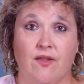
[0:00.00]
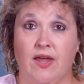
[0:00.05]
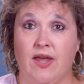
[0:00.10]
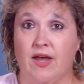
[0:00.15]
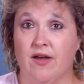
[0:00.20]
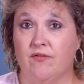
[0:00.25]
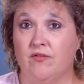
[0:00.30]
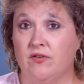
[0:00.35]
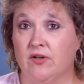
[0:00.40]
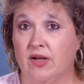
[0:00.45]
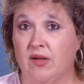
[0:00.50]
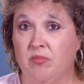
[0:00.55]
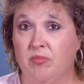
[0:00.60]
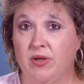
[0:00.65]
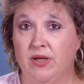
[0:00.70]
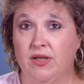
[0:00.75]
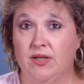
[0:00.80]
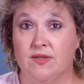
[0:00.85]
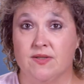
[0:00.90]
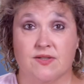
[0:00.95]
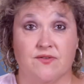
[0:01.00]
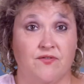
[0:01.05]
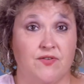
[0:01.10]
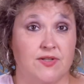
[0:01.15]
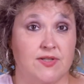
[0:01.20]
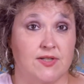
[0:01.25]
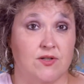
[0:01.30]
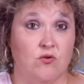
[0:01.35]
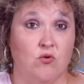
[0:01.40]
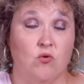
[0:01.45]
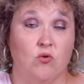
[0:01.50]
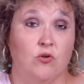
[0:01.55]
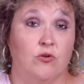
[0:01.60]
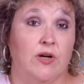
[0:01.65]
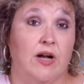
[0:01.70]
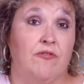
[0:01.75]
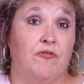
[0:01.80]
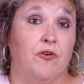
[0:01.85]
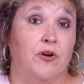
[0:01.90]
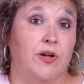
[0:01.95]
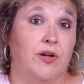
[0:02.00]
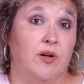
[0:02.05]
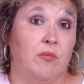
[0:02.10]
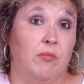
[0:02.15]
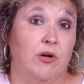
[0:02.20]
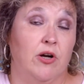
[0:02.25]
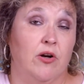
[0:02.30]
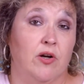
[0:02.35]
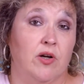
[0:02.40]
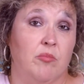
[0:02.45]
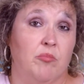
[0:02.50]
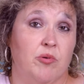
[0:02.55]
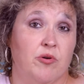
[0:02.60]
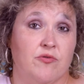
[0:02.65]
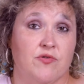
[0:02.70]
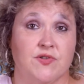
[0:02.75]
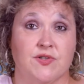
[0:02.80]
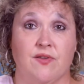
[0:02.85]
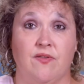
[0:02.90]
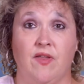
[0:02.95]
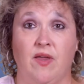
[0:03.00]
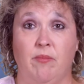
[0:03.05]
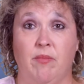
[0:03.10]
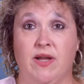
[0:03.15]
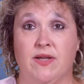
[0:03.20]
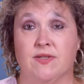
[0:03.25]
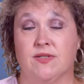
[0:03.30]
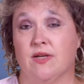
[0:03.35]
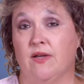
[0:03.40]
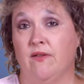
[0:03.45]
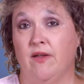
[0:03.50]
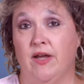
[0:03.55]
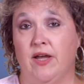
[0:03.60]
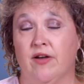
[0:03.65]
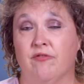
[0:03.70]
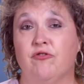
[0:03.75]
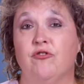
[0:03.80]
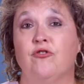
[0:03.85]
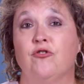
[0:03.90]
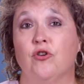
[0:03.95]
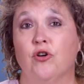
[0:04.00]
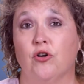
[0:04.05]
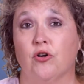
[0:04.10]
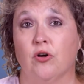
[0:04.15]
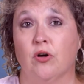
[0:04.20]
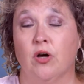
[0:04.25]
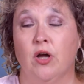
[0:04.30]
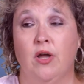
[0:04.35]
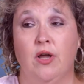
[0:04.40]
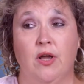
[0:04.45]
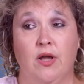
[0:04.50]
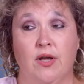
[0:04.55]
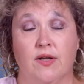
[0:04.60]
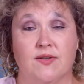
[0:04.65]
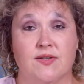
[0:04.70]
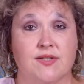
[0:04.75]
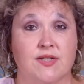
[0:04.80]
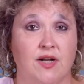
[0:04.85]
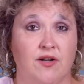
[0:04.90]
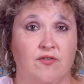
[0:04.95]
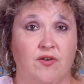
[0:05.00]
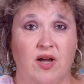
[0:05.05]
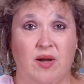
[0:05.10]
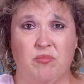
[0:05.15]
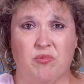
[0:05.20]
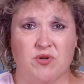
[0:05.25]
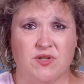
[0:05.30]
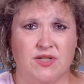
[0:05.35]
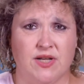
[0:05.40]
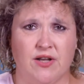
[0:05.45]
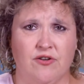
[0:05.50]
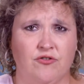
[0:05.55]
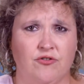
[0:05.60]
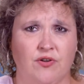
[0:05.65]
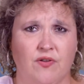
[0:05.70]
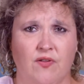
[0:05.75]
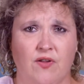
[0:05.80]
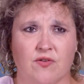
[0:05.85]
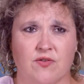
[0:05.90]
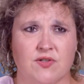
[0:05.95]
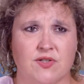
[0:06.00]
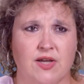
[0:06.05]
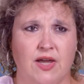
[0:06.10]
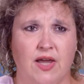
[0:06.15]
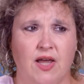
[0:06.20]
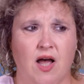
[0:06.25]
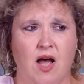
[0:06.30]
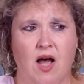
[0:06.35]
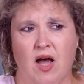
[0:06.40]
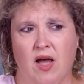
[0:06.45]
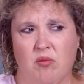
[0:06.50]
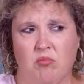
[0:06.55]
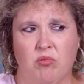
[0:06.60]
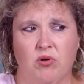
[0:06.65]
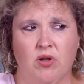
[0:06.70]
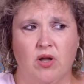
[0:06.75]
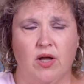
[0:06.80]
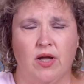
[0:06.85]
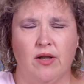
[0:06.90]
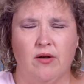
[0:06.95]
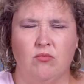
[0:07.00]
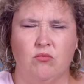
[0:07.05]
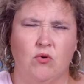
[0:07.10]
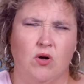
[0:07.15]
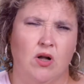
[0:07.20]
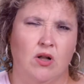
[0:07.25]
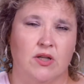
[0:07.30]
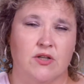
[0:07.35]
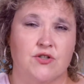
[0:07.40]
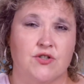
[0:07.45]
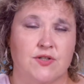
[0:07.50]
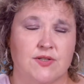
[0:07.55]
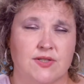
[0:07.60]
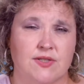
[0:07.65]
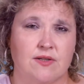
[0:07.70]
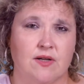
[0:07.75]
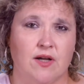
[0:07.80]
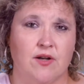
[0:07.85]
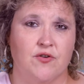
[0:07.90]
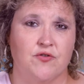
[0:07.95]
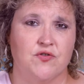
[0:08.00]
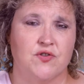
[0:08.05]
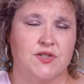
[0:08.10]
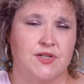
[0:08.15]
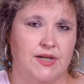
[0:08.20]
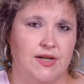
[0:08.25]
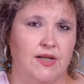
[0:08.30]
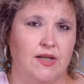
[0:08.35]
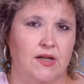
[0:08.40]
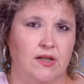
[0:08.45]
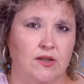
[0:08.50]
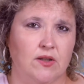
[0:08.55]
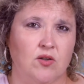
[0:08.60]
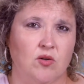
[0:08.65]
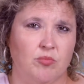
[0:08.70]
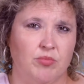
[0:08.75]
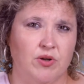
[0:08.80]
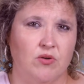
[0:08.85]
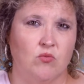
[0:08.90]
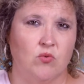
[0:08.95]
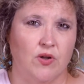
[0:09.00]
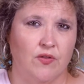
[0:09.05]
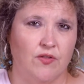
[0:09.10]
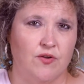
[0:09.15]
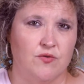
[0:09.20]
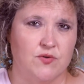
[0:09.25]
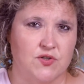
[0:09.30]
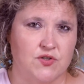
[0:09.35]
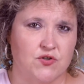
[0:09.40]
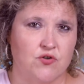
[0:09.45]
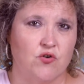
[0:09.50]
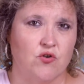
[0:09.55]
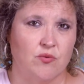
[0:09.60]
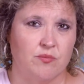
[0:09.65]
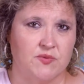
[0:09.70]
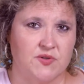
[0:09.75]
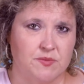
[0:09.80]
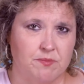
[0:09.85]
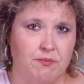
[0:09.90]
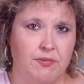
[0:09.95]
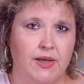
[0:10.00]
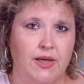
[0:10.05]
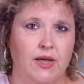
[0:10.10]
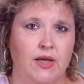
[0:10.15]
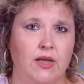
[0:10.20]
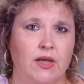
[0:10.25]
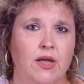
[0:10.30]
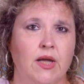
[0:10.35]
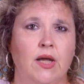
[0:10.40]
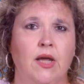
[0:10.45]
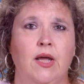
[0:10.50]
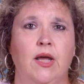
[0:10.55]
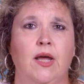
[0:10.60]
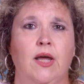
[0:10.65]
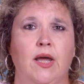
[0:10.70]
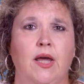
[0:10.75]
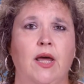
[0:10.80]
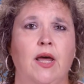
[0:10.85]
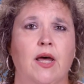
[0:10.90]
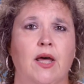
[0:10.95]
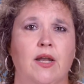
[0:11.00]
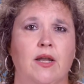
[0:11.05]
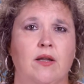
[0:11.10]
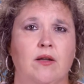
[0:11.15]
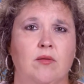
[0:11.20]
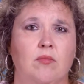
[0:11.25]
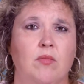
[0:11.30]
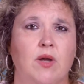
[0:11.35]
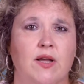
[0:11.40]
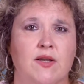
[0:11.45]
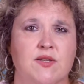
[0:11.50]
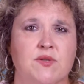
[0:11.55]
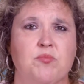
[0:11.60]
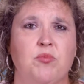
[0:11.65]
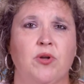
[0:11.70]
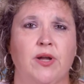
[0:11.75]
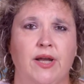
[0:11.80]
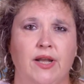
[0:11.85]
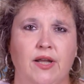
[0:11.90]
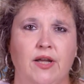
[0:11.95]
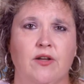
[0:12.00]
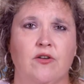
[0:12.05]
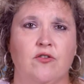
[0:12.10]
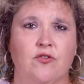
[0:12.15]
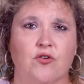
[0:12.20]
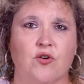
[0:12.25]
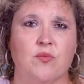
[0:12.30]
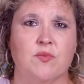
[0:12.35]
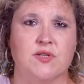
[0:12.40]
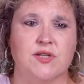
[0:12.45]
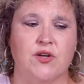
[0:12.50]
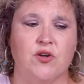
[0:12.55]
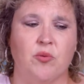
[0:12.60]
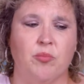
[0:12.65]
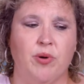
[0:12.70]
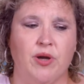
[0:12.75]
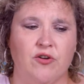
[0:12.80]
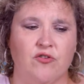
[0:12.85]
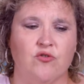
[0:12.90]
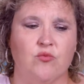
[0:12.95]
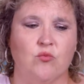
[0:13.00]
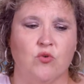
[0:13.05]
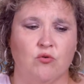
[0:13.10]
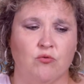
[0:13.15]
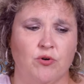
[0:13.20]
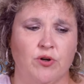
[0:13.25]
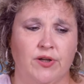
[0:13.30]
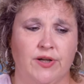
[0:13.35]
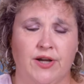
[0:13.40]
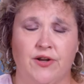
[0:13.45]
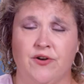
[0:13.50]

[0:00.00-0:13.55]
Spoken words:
they have diabetes, if it's an older African American person, they may say they have sugar. Instead of hypertension, they'll say high blood. Well, it's just understanding a little bit what those terms mean and explaining in terms that your patient will really